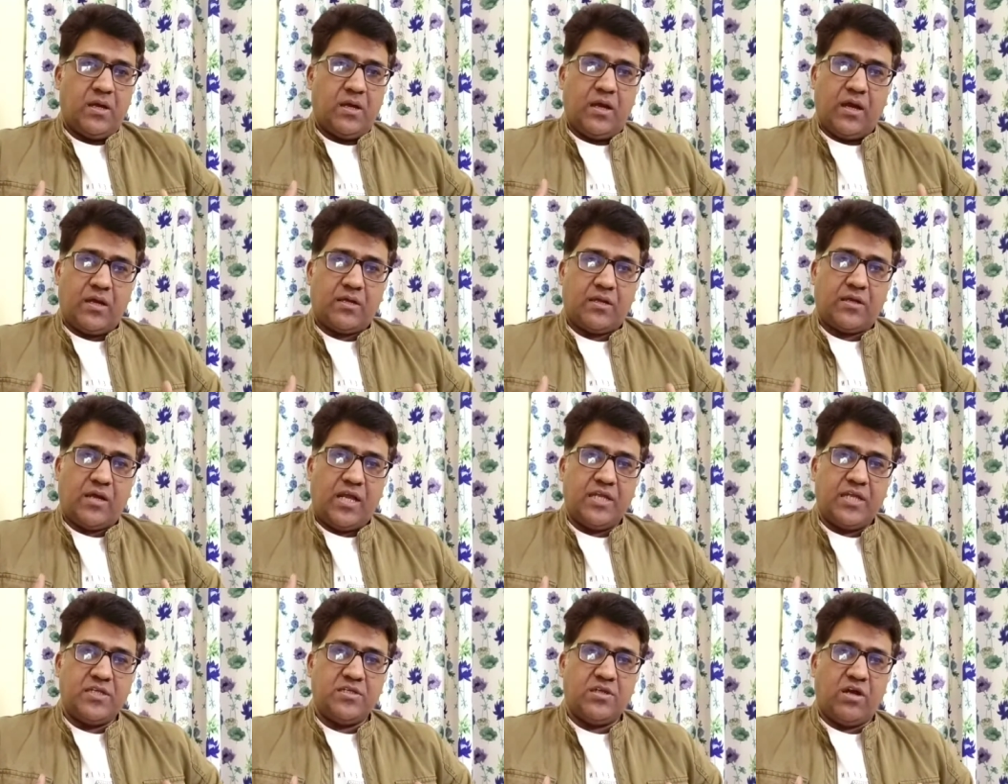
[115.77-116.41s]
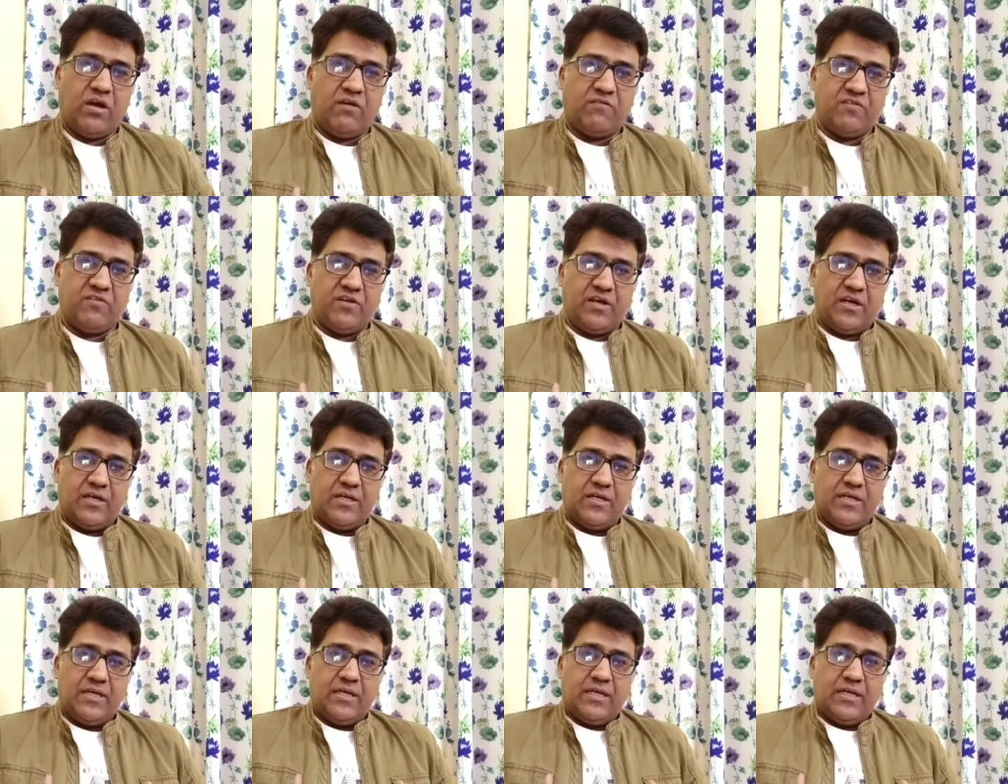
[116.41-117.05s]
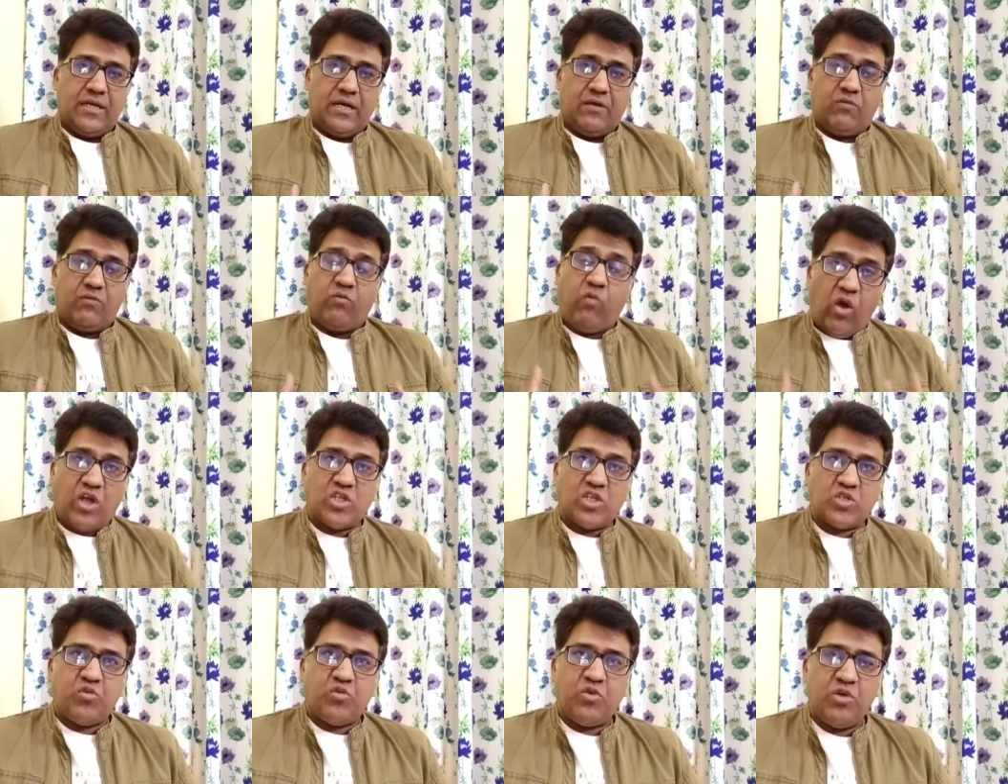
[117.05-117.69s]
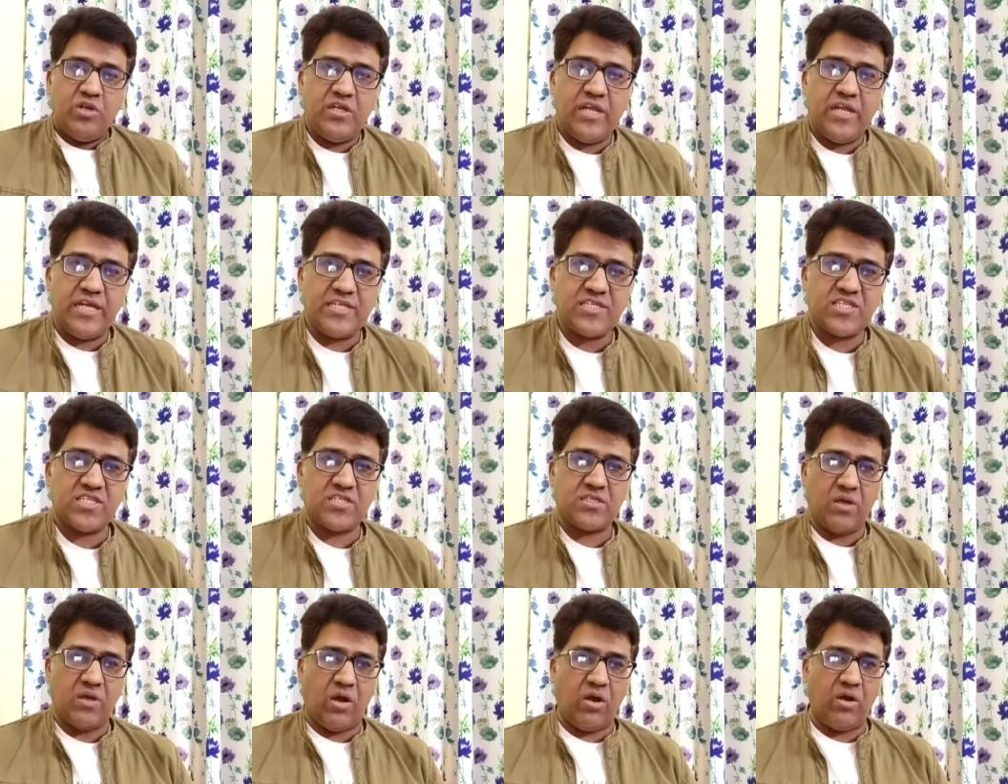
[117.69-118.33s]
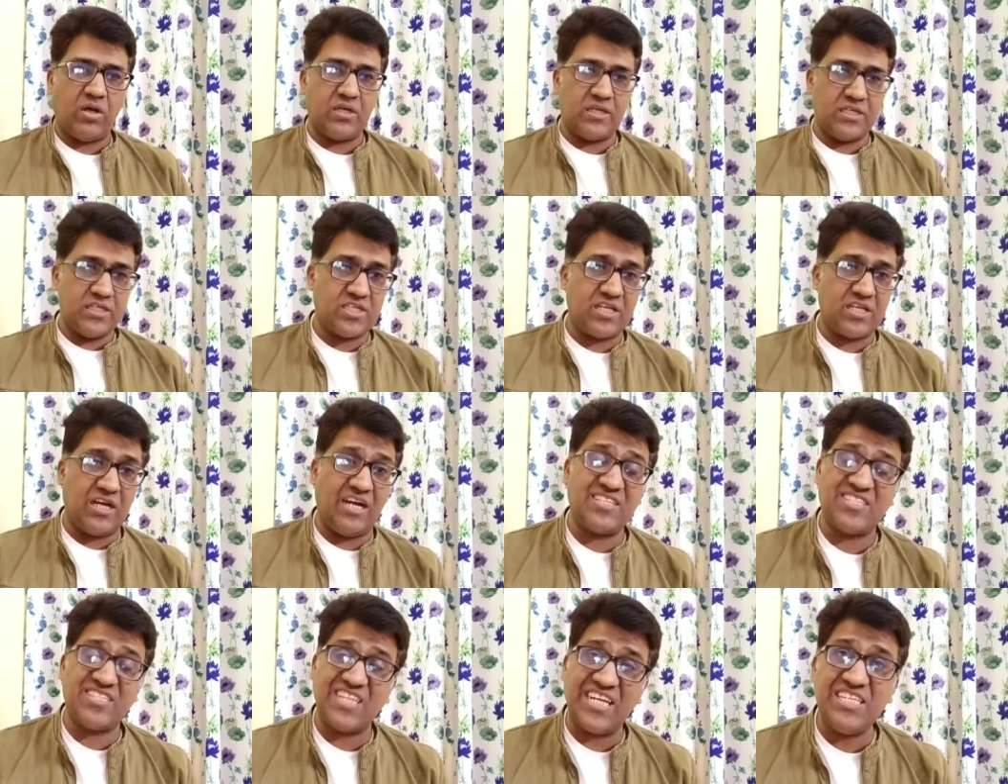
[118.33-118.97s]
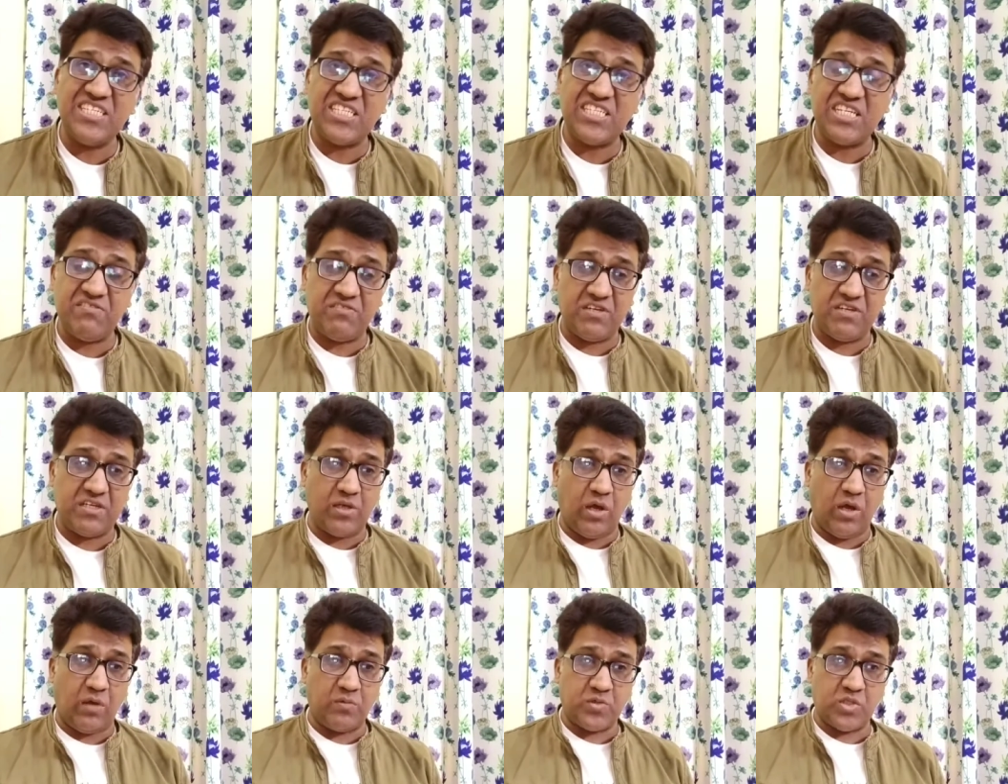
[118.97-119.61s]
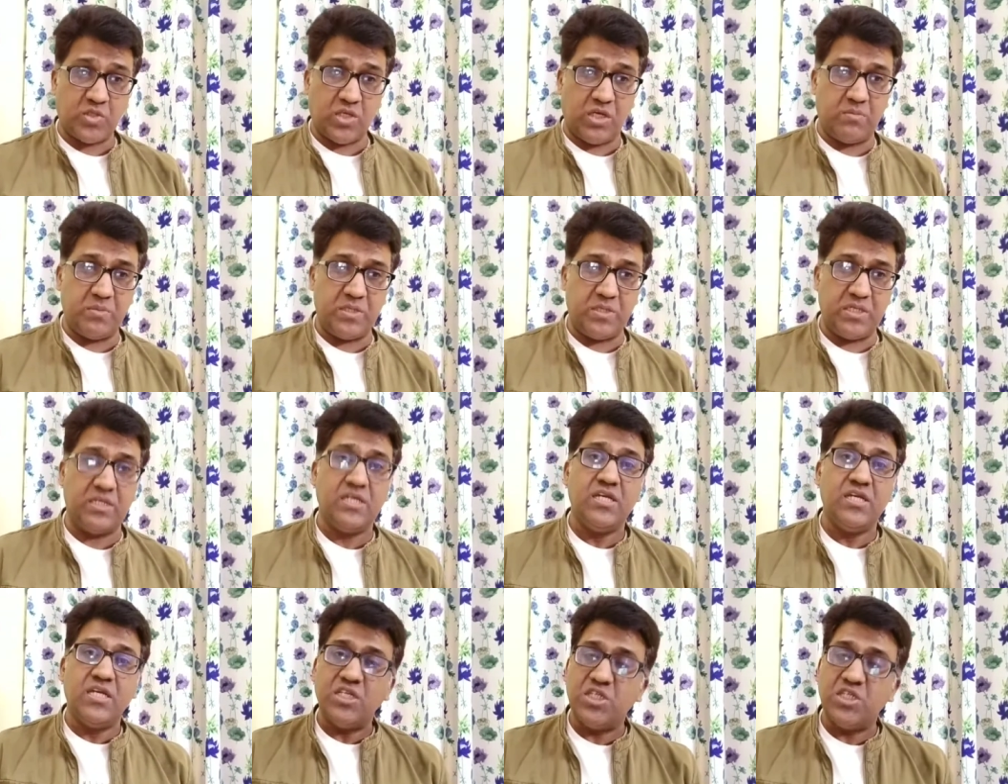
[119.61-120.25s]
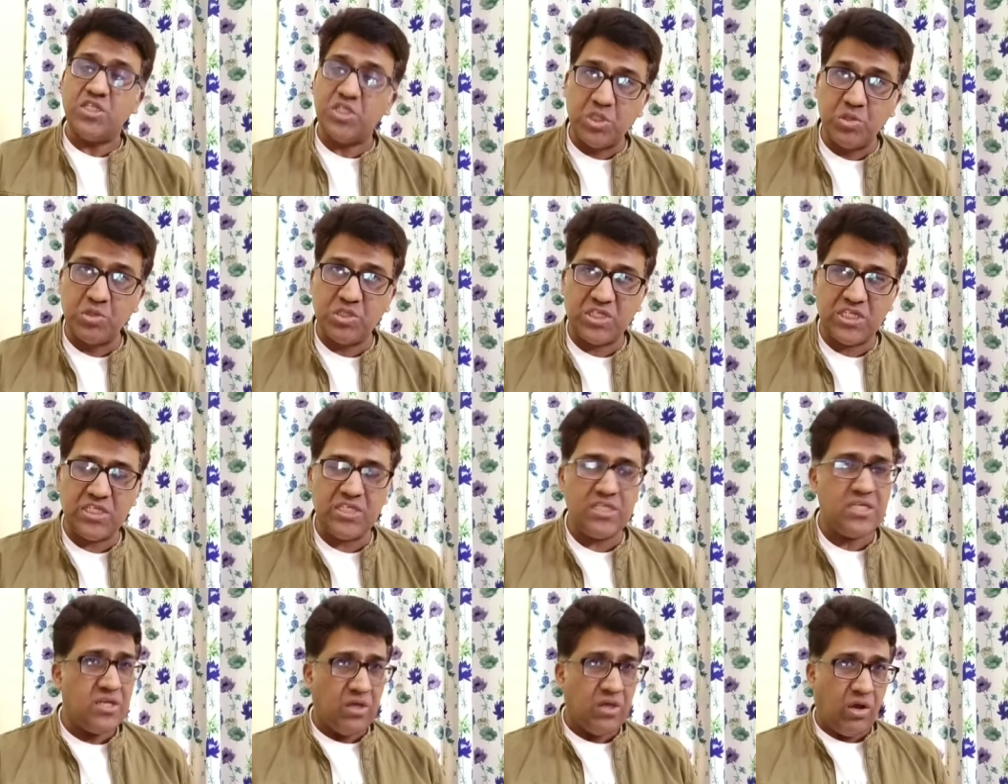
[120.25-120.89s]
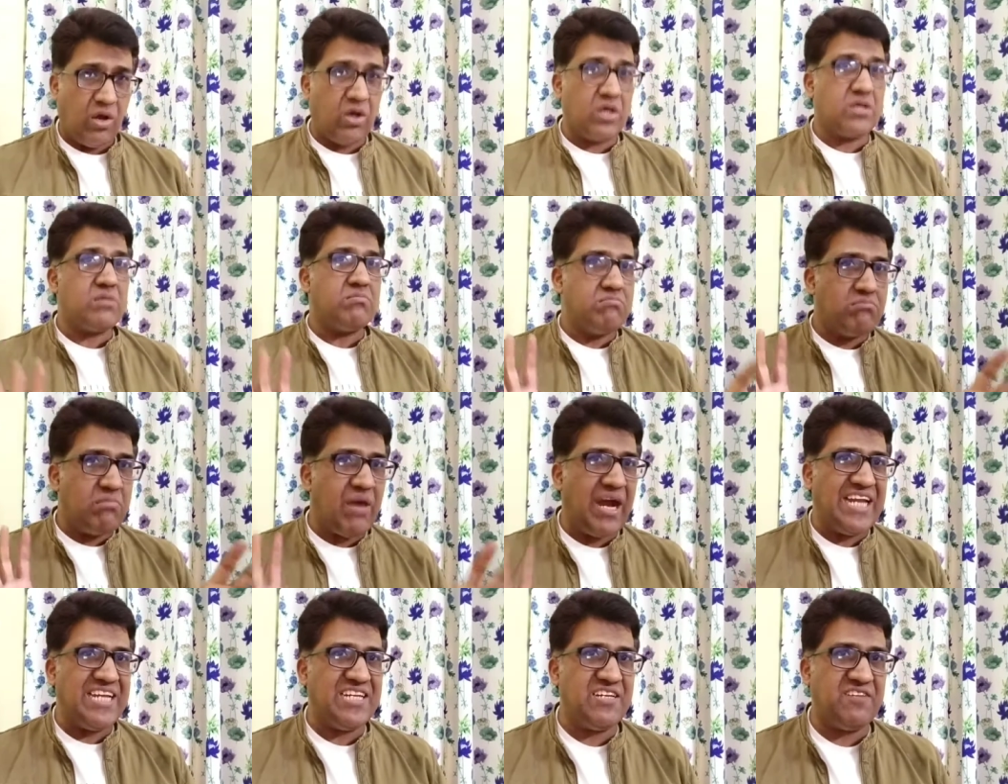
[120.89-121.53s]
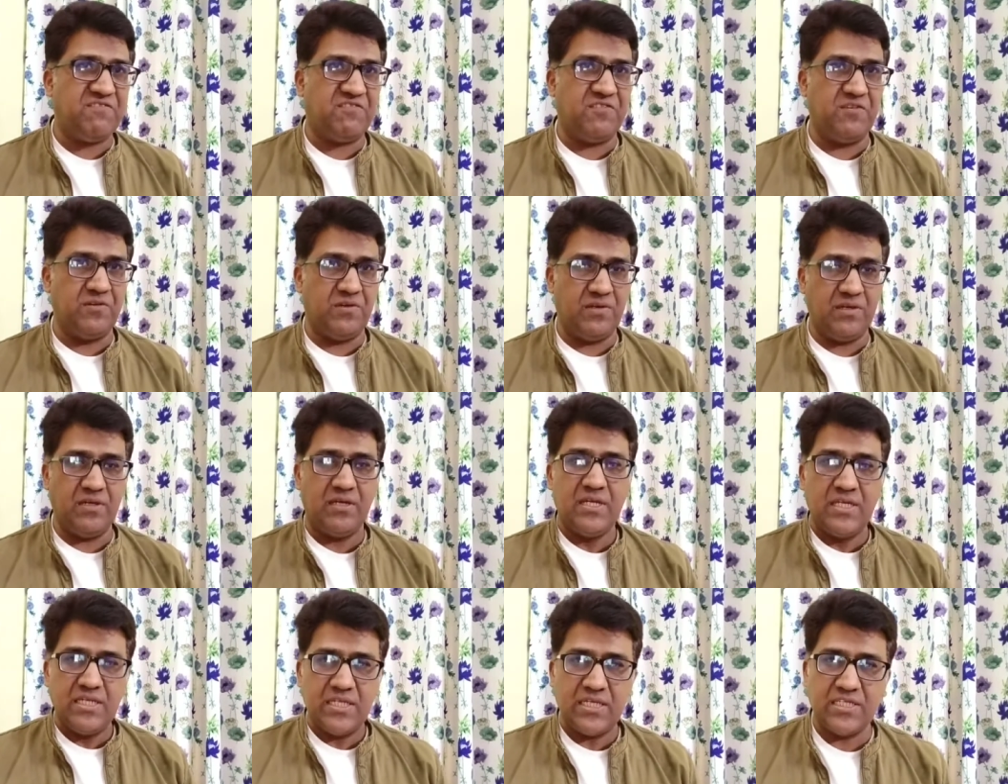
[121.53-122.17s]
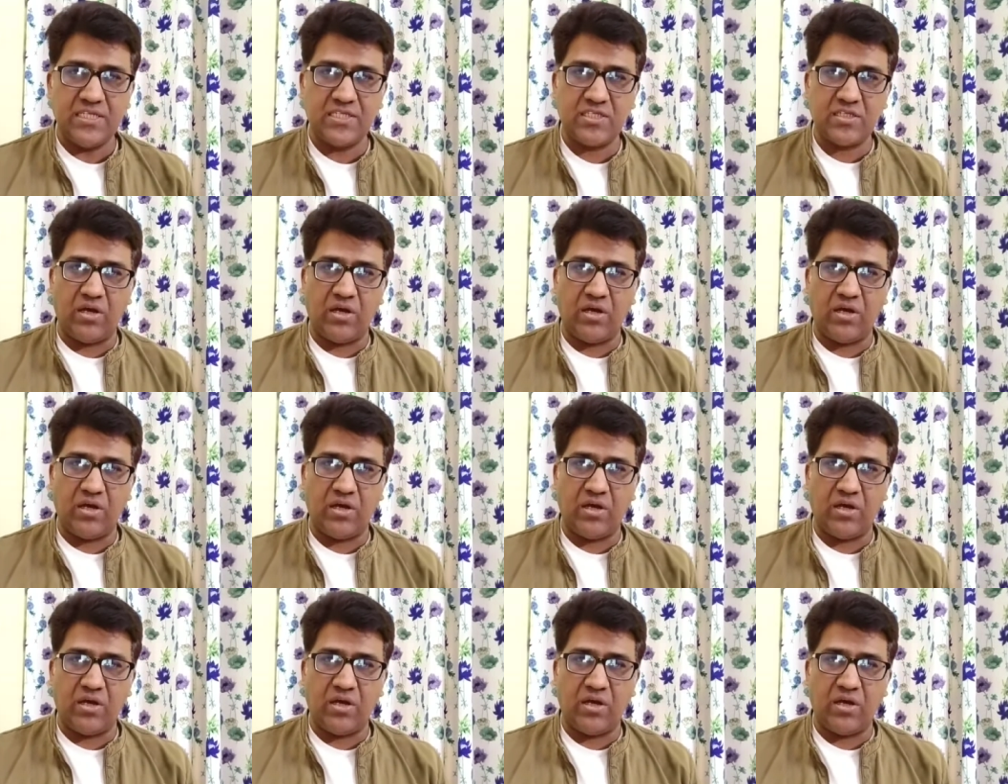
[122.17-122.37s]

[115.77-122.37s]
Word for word: a kind of uh, watchfulness or is attentive in observing duty or mindful is